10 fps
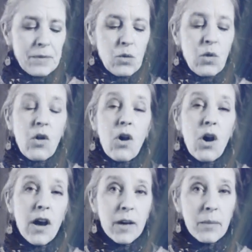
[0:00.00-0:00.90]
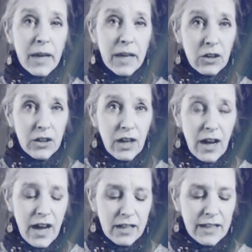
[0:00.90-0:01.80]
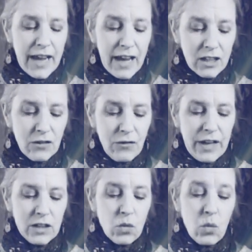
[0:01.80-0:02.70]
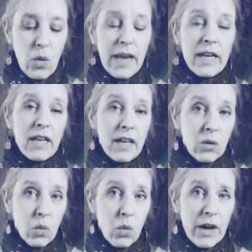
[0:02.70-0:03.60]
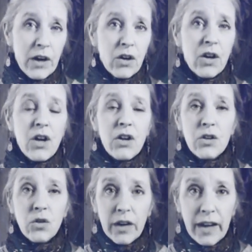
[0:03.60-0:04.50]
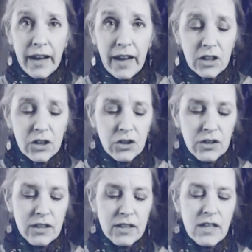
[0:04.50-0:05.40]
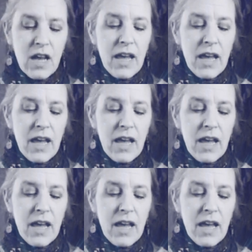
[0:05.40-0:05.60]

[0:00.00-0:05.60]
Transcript: will automatically ac activate when and where your actions